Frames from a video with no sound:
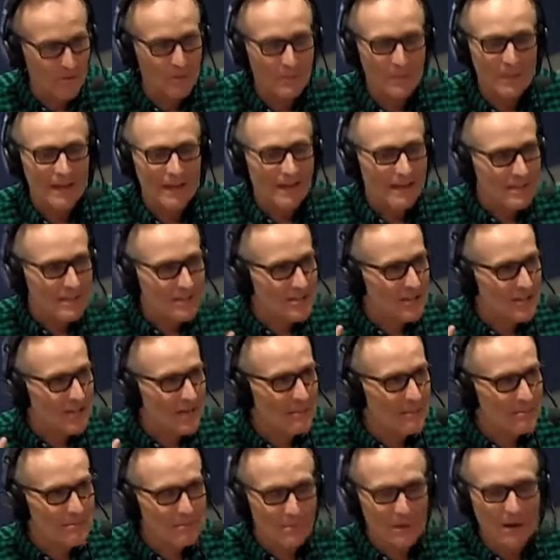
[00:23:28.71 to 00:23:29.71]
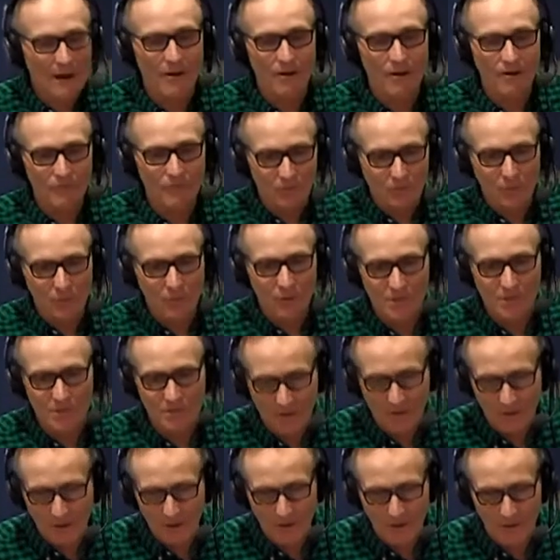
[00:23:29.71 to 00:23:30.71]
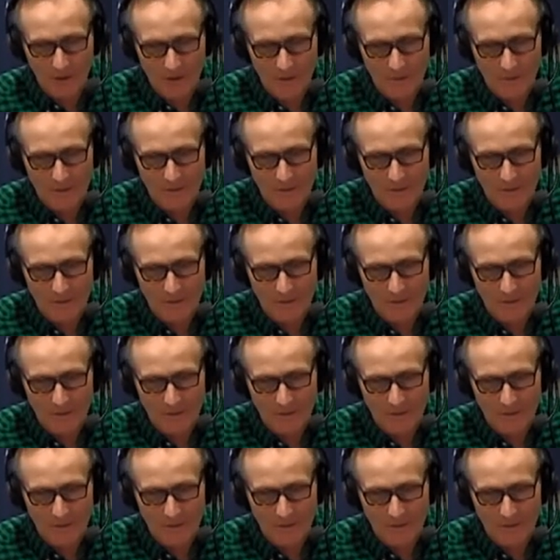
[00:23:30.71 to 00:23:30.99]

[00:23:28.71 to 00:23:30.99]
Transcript: saying powerful words of encouragement.